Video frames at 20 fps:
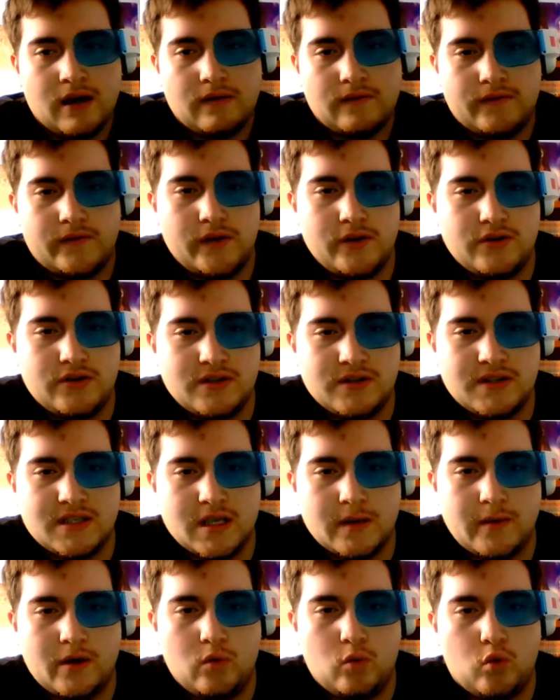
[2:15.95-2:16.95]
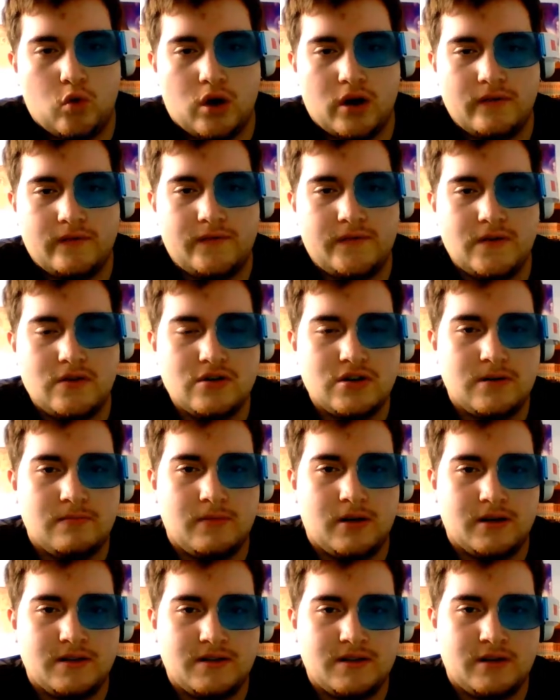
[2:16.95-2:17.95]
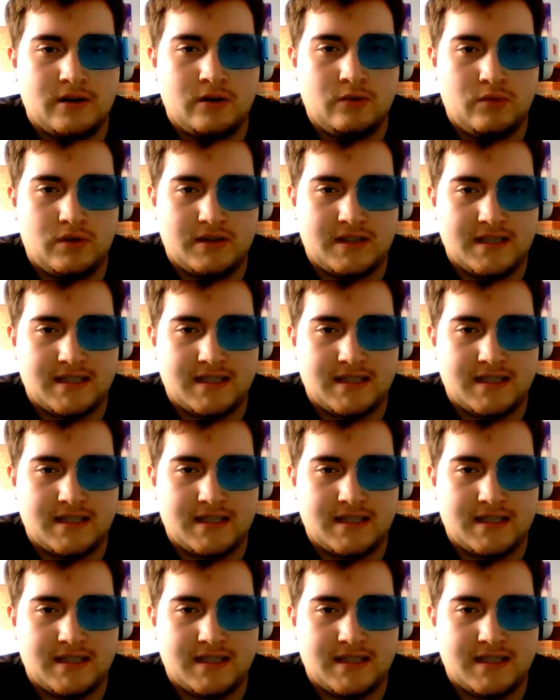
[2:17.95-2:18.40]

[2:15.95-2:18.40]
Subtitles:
fusion summon one fusion monster with